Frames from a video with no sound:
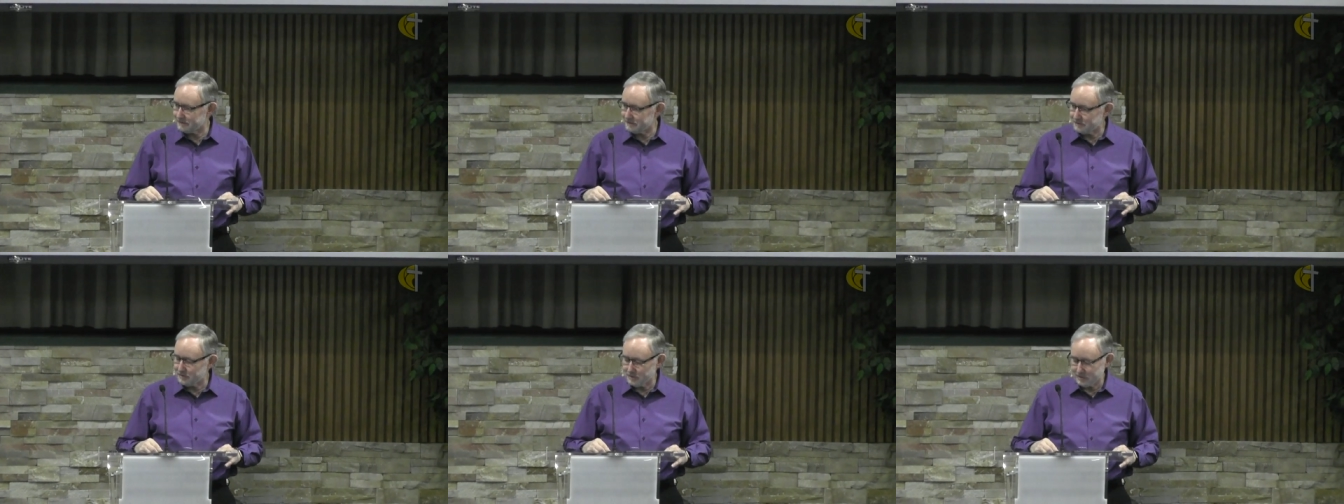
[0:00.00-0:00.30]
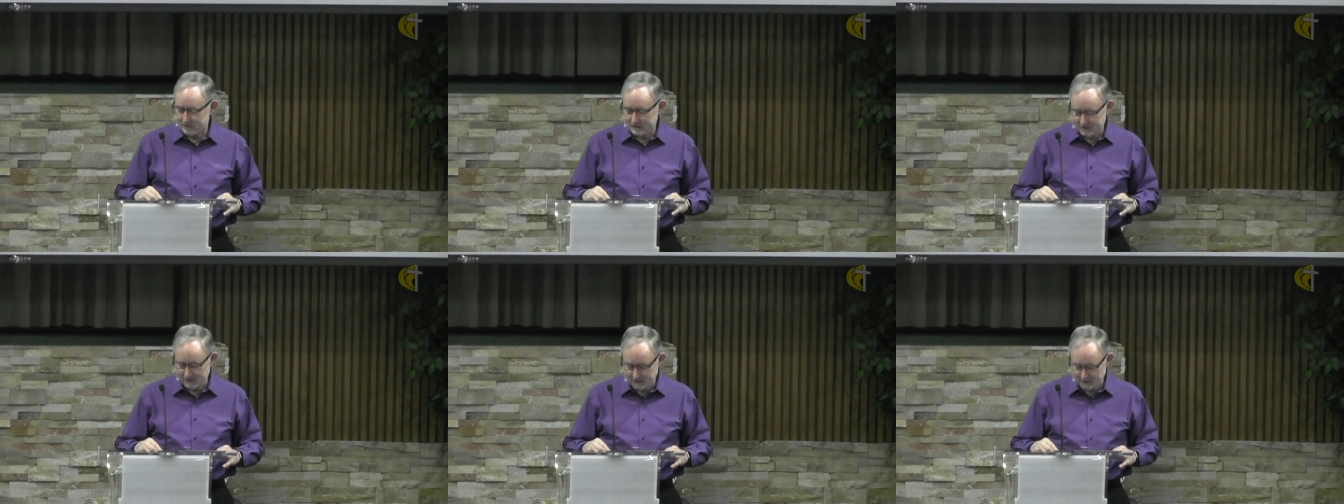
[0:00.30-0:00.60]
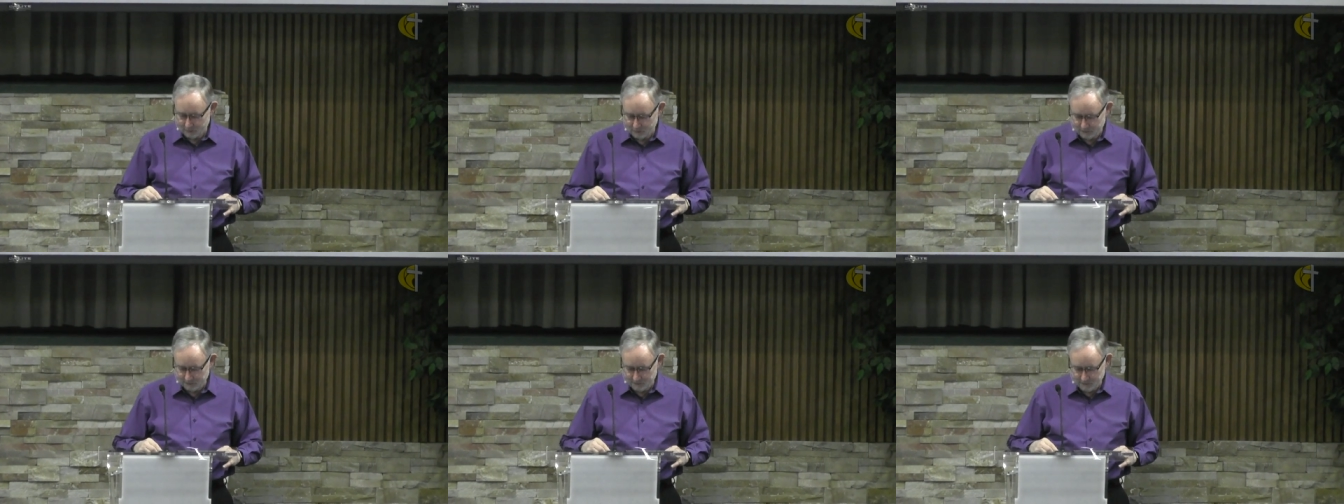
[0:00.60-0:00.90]
just
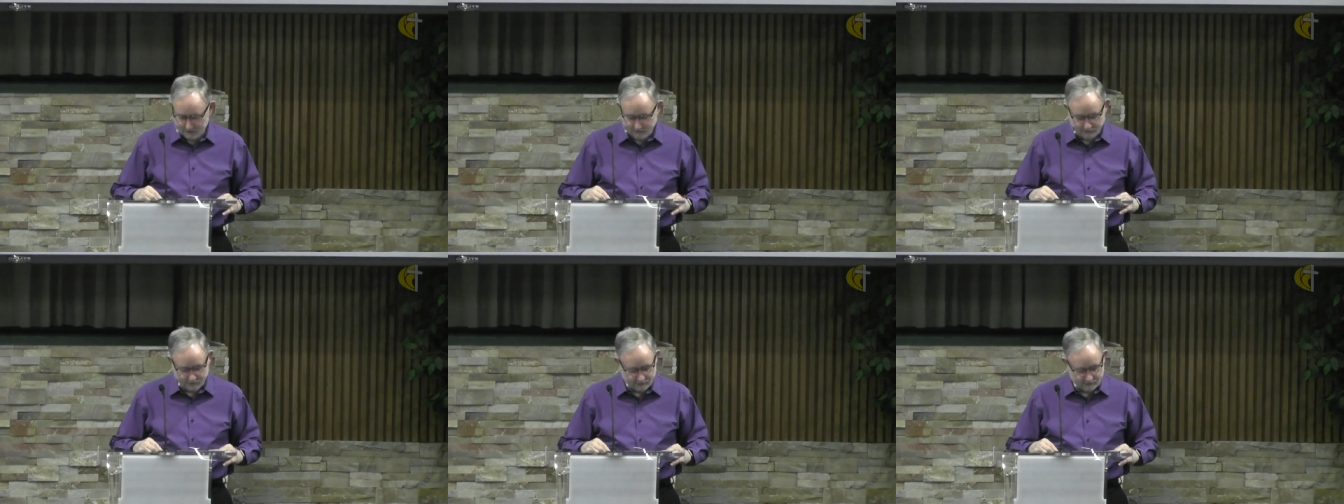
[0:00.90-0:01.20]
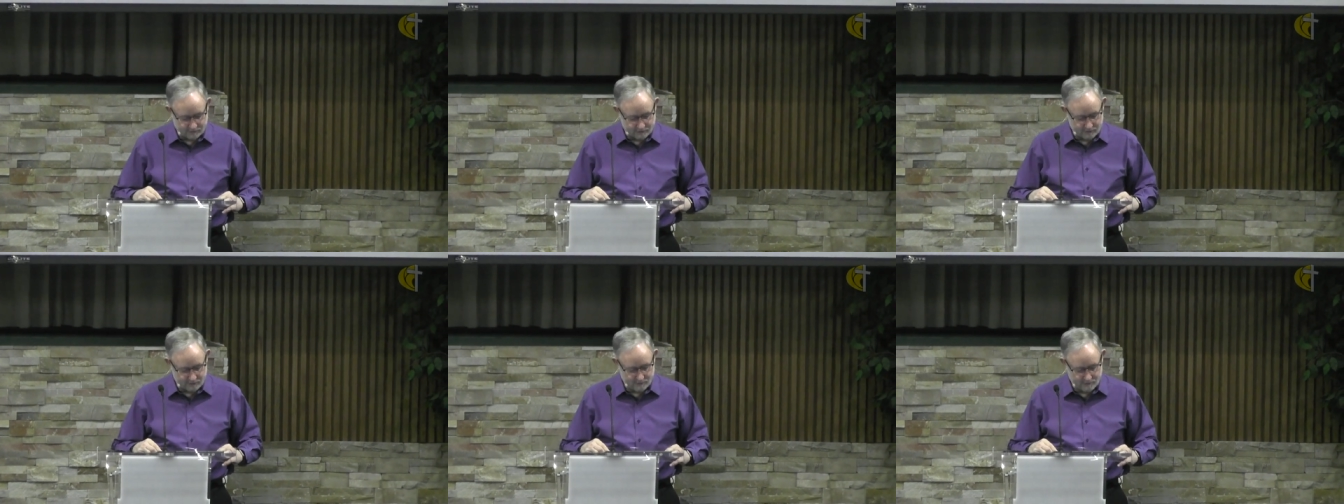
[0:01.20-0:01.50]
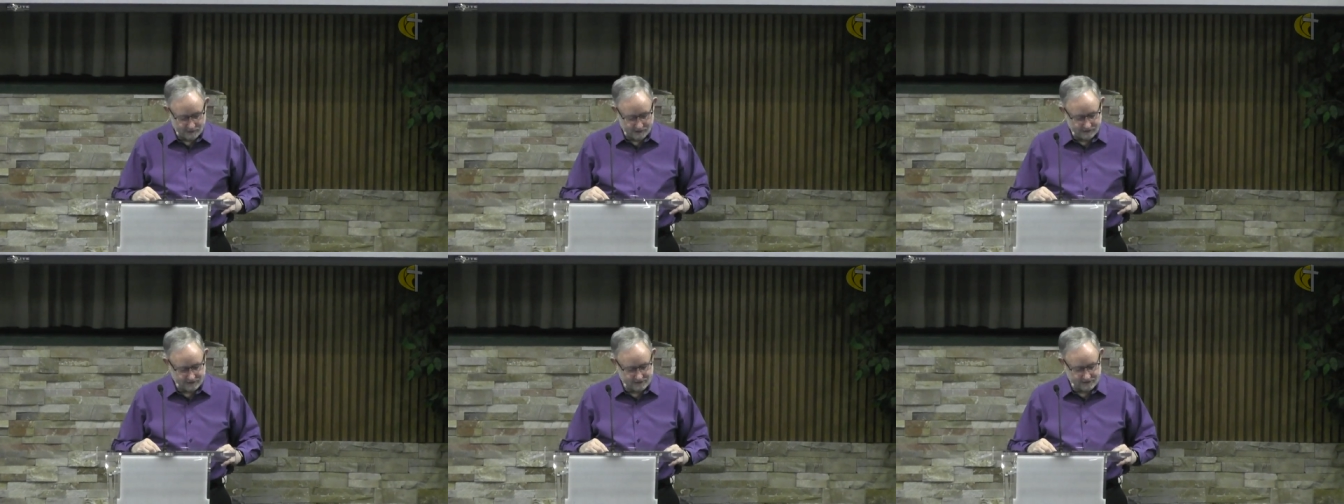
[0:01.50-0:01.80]
think with me for a few
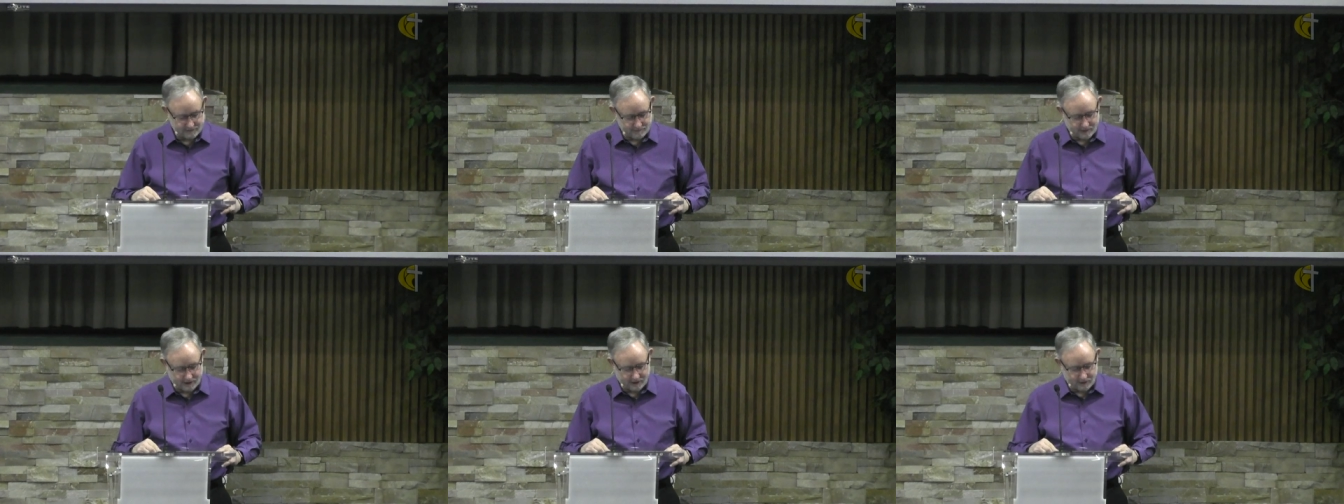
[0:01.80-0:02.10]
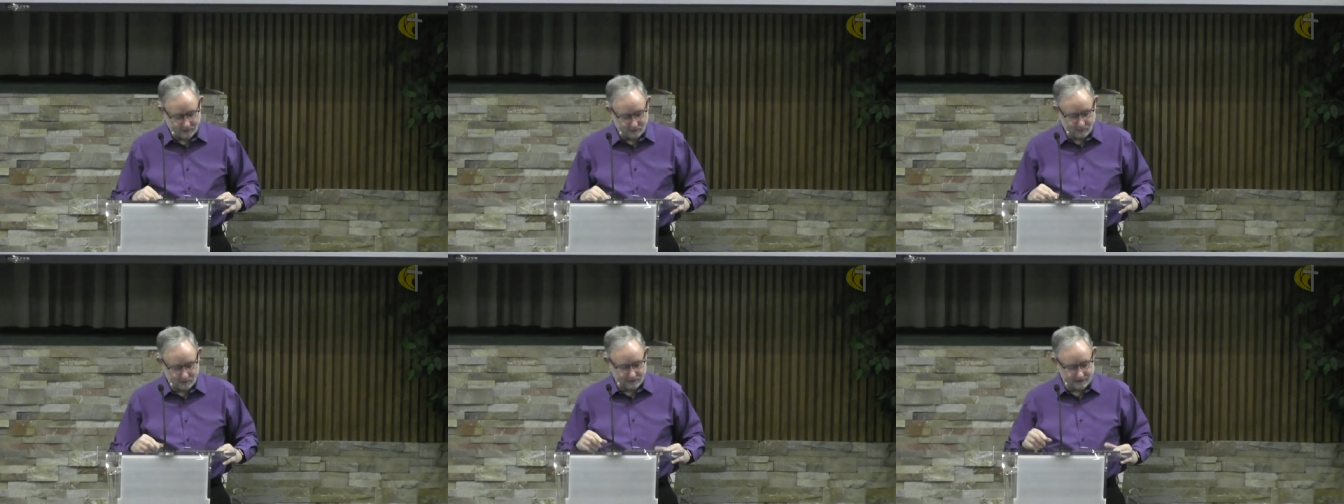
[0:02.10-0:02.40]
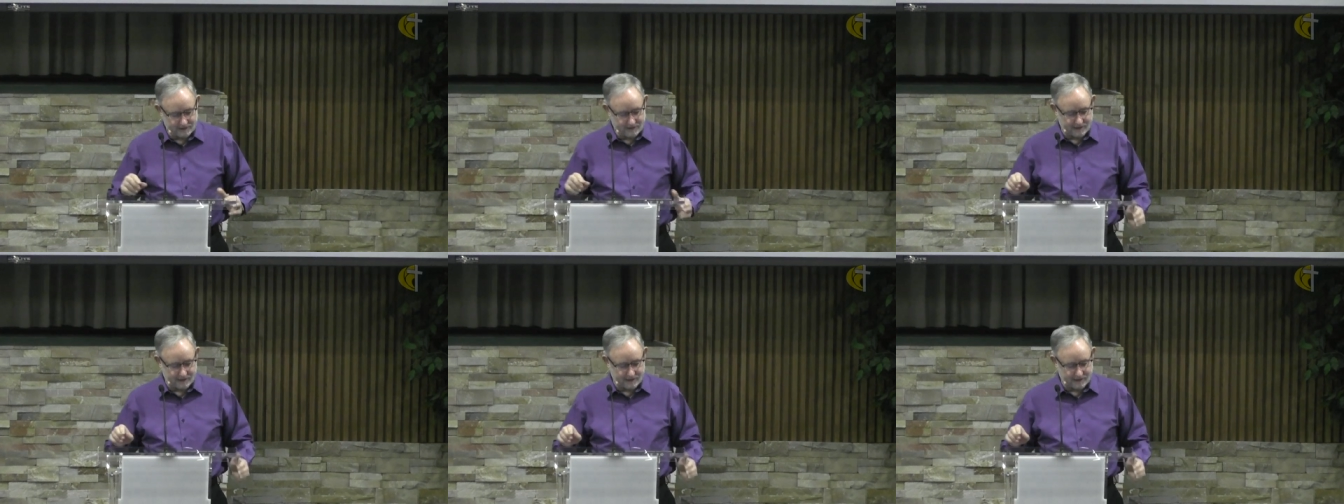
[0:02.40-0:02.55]
minutes about what